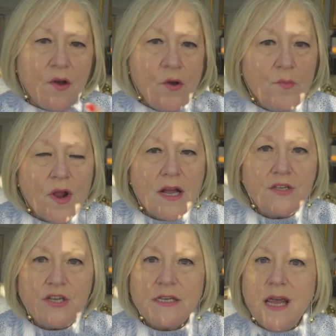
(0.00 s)
home
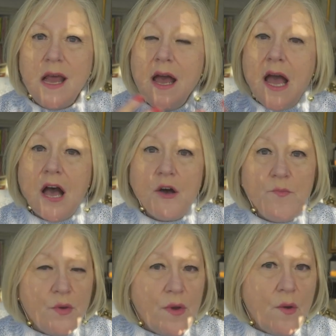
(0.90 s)
project, help
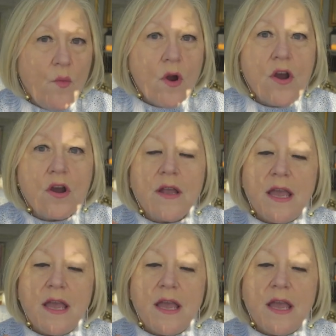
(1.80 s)
you at work.